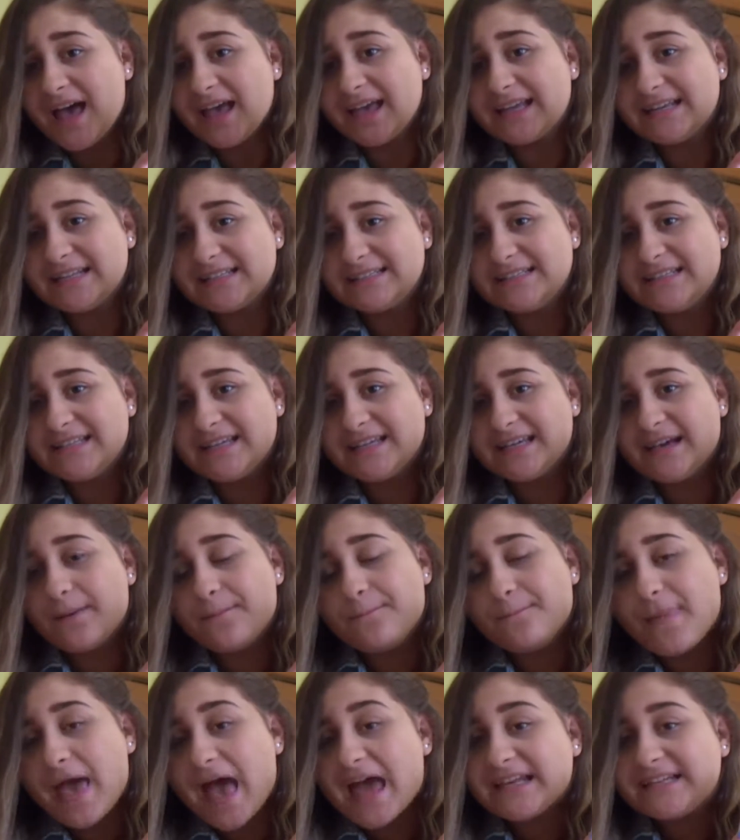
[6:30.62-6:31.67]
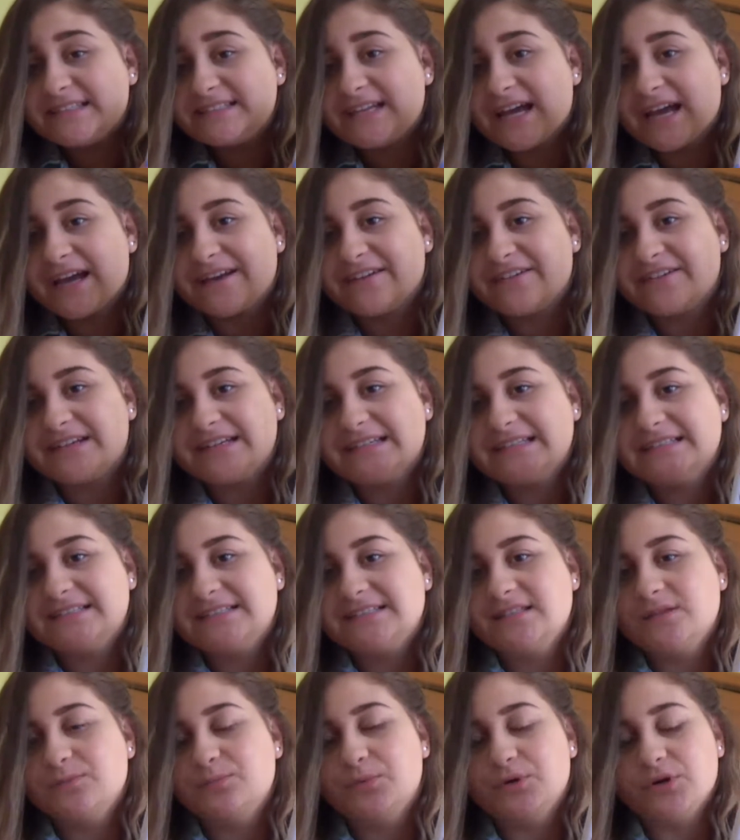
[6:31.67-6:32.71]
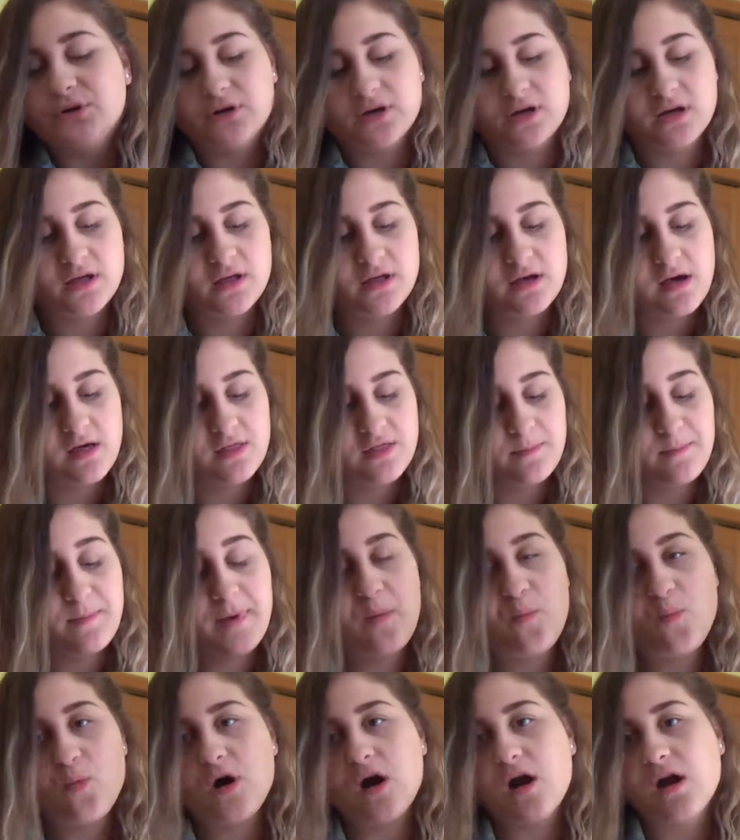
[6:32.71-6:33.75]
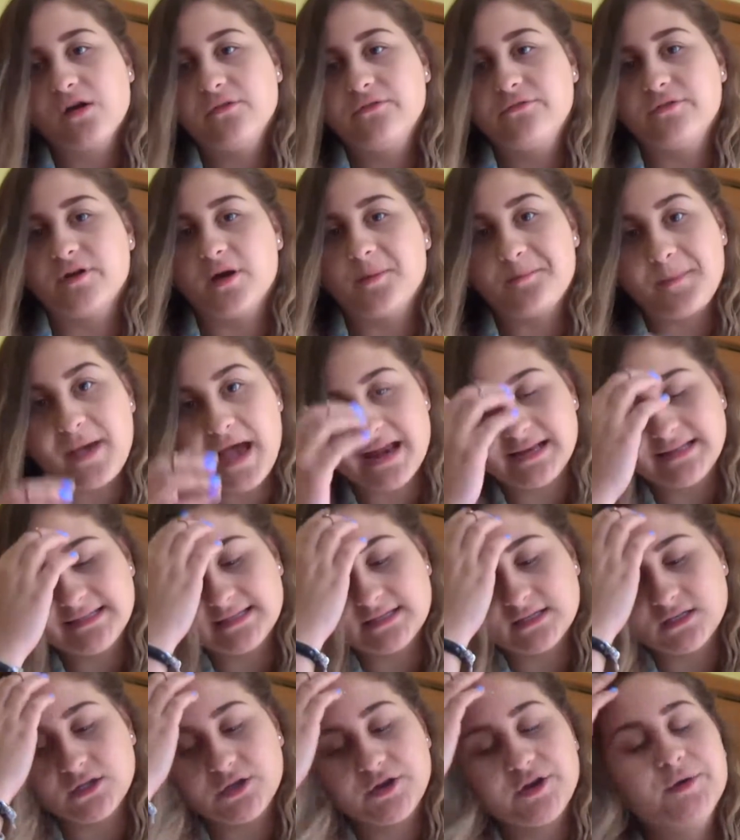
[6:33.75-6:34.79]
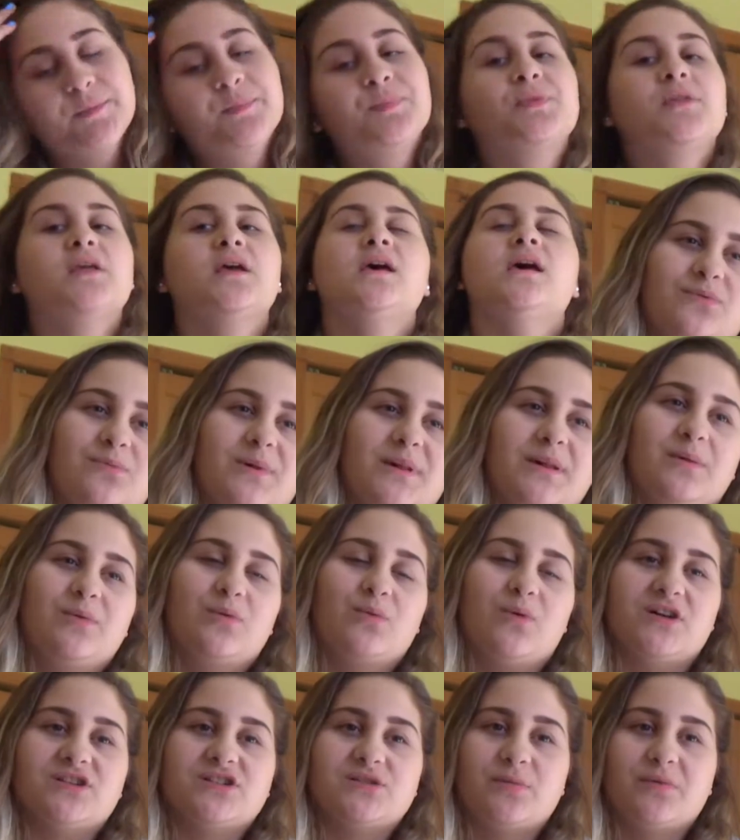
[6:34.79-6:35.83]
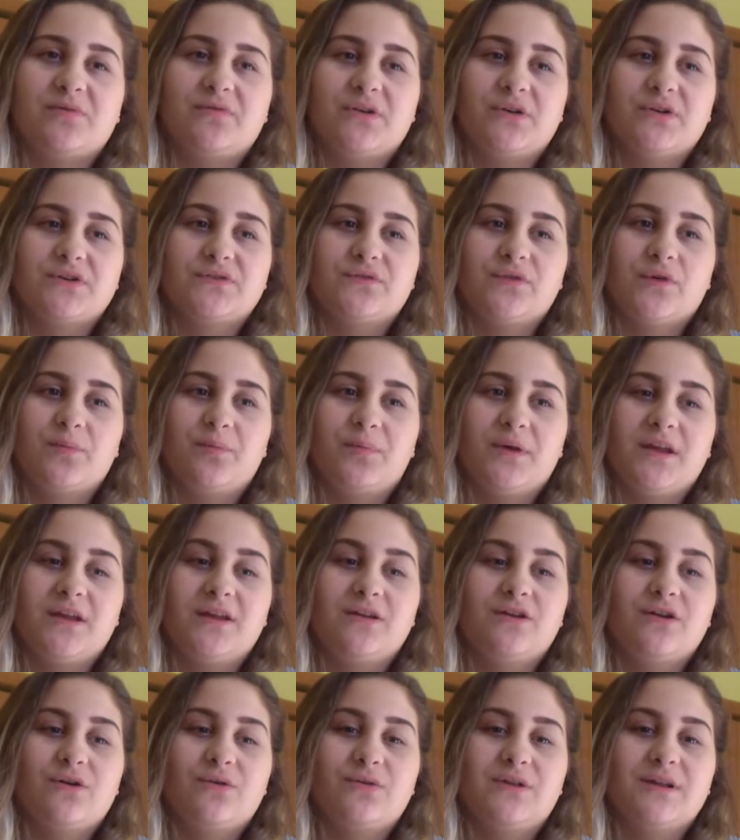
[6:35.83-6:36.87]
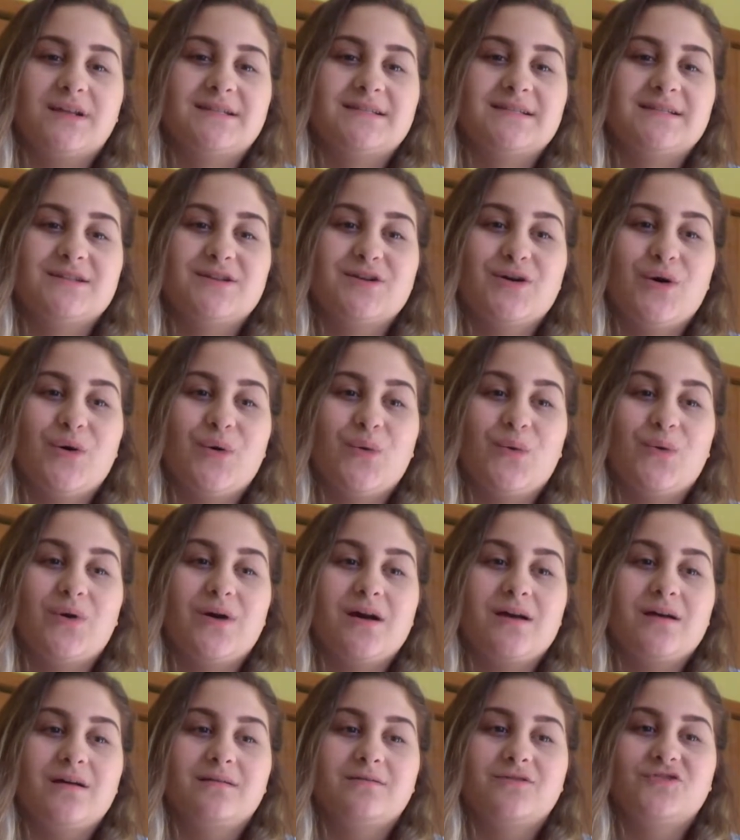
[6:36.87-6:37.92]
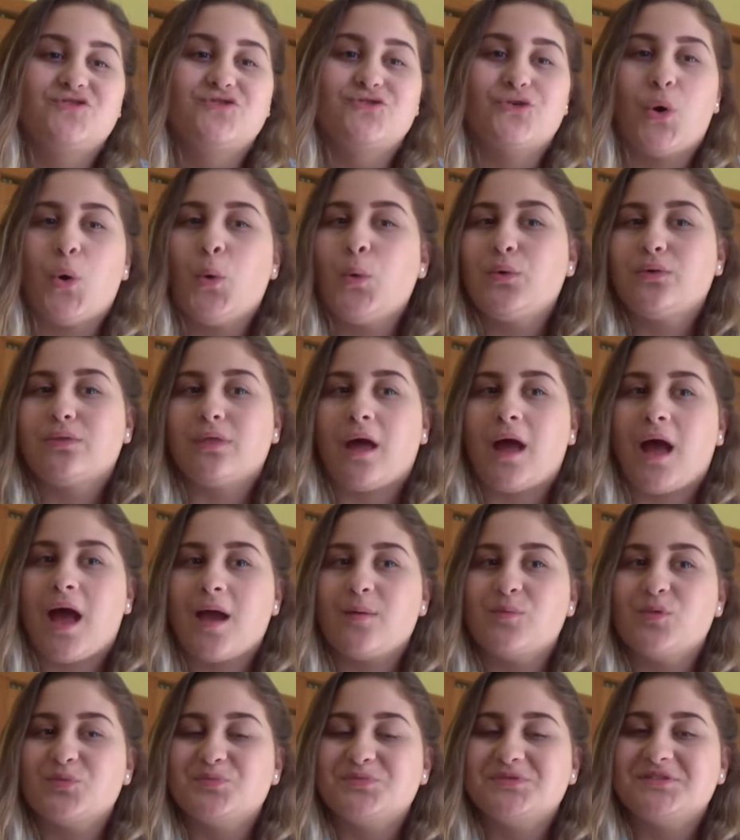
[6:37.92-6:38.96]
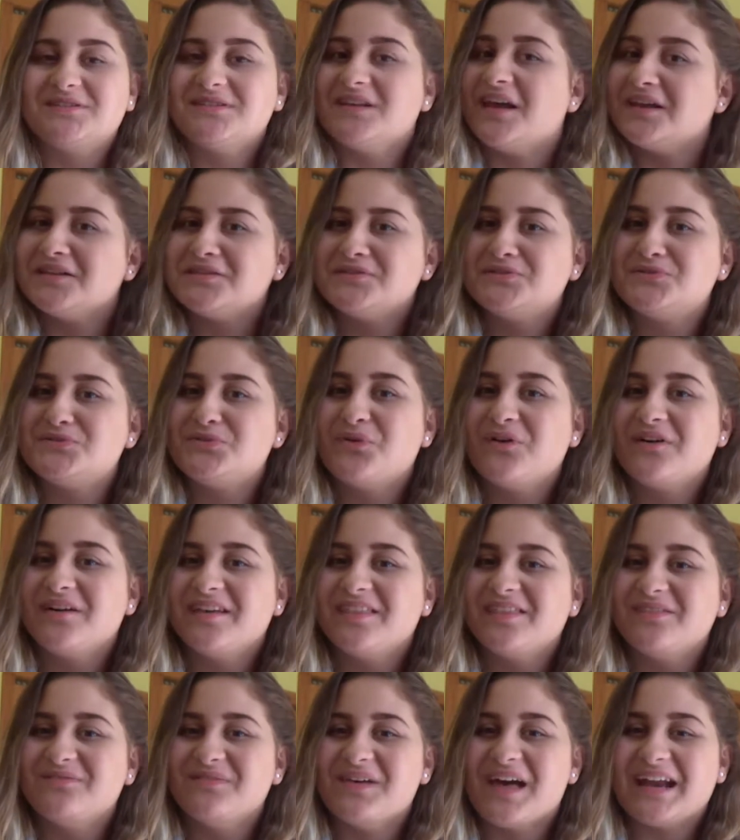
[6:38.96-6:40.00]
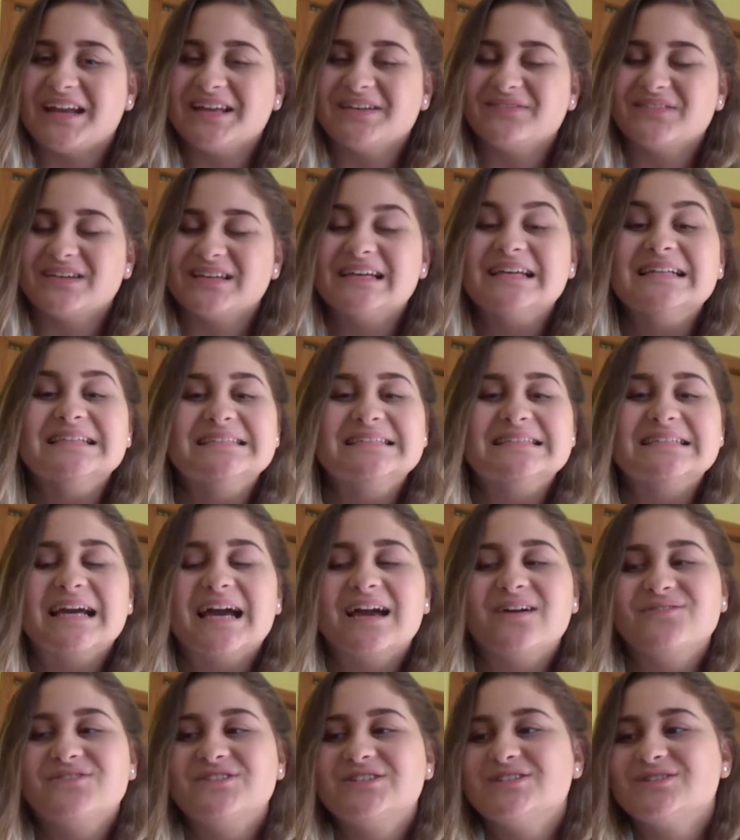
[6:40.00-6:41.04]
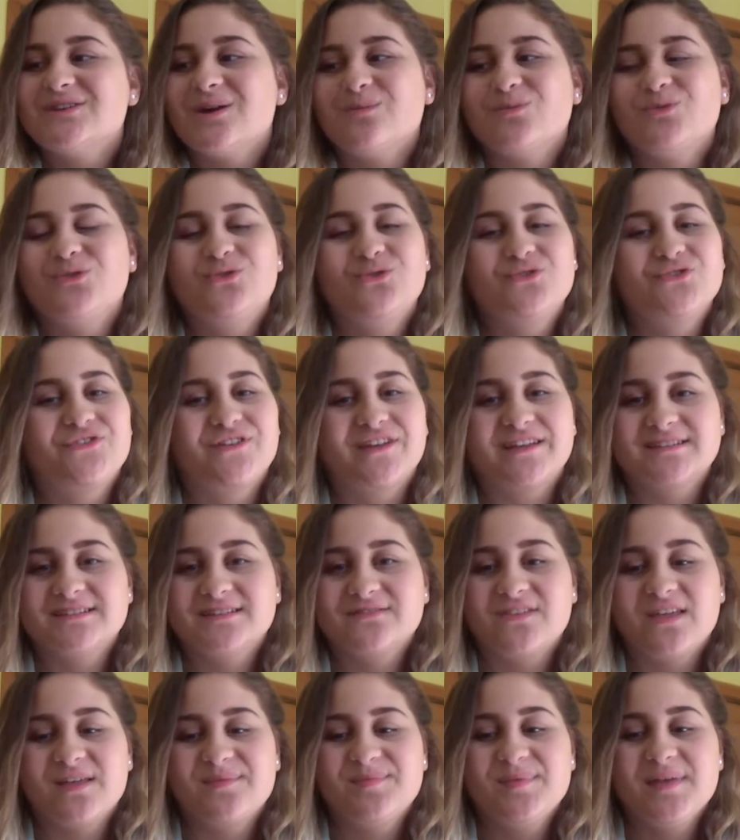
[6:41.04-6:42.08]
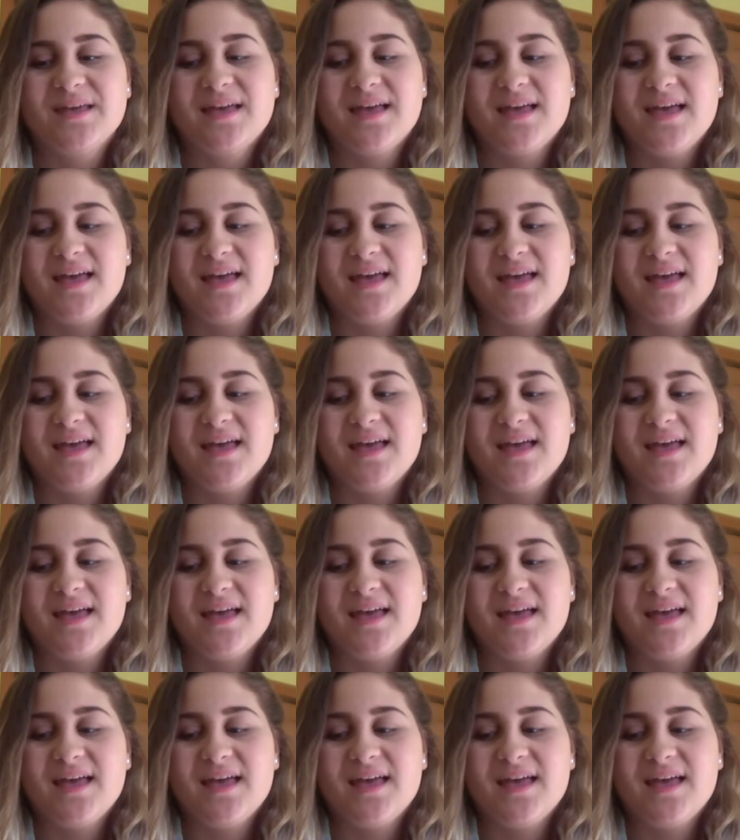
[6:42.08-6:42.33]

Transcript: it is the Maddie Diaries, the book, the memoir from Maddie Ziegler. If you've like been watching my videos for a bit, you know that it's no joke that I'm obsessed with Maddie and Mackenzie. I'm huge fans of them,